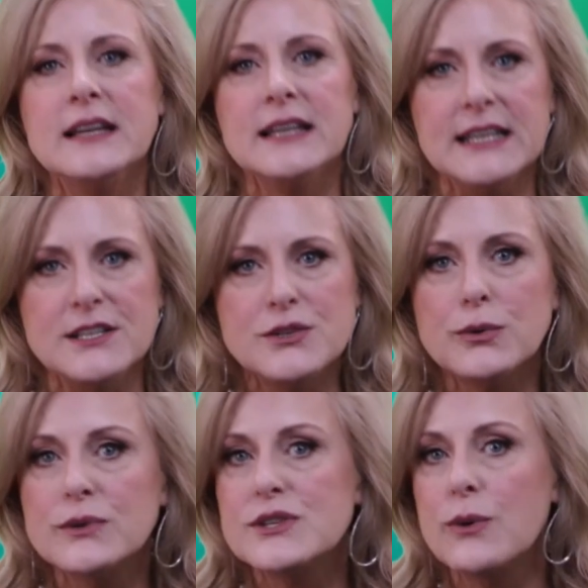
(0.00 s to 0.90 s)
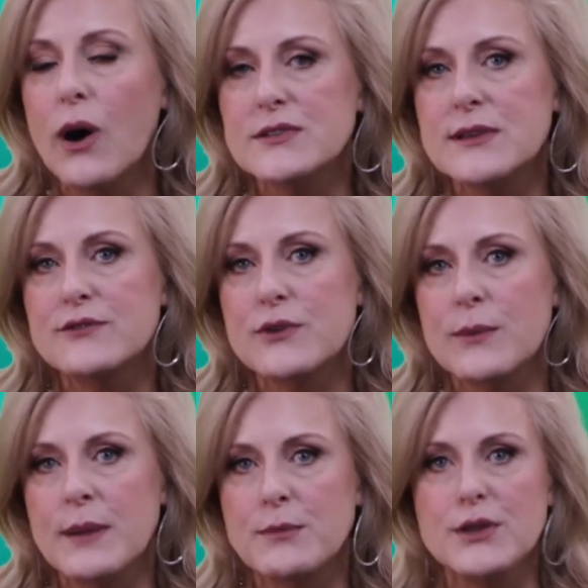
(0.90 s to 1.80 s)
In tools, you also have to
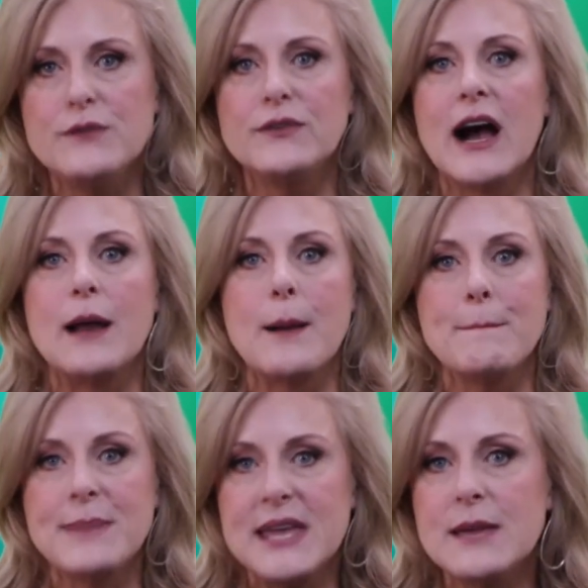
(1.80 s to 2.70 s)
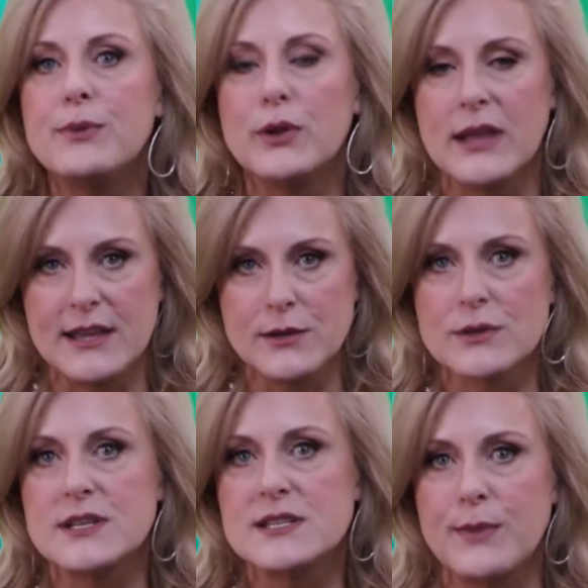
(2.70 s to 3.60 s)
remember you've got people at your
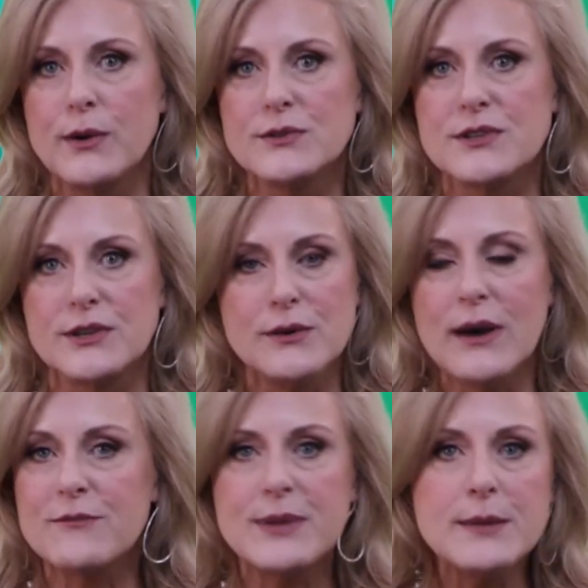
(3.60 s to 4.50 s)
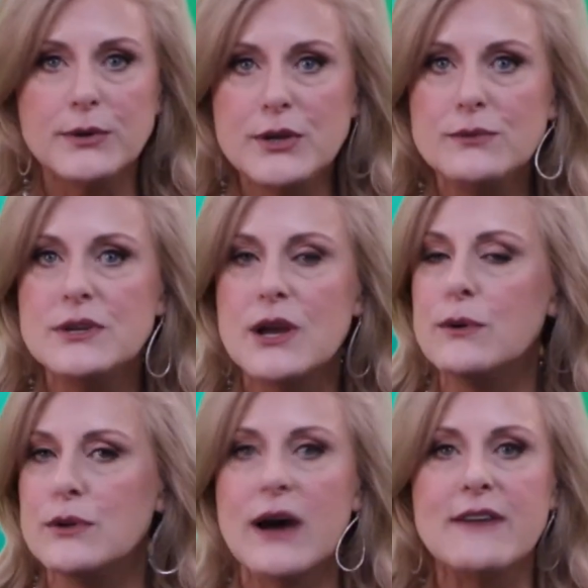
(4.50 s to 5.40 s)
disposal. You have people
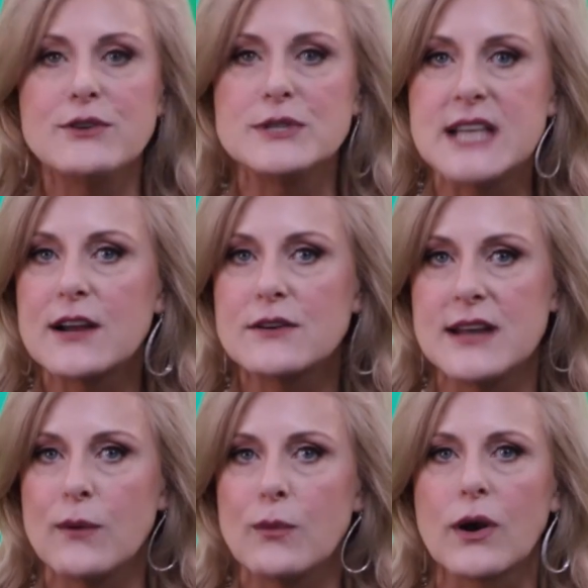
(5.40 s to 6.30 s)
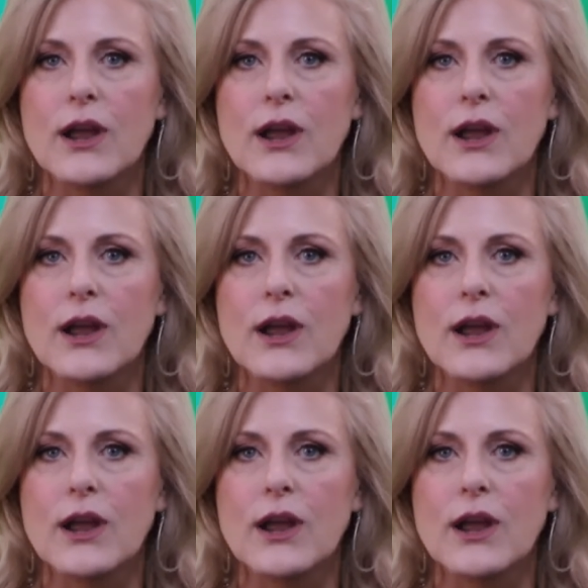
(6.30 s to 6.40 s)
you have your entire network.